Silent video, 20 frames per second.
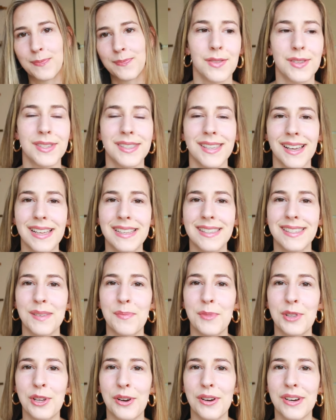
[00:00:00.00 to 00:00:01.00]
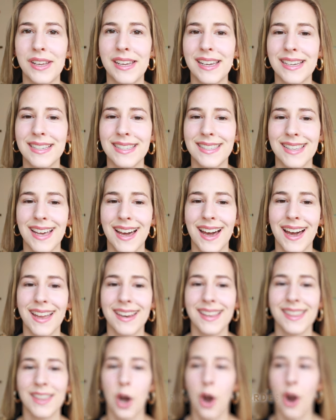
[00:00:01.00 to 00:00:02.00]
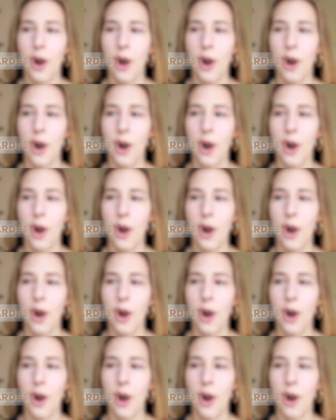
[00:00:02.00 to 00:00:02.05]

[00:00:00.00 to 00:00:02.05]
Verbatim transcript: The second similarity is that the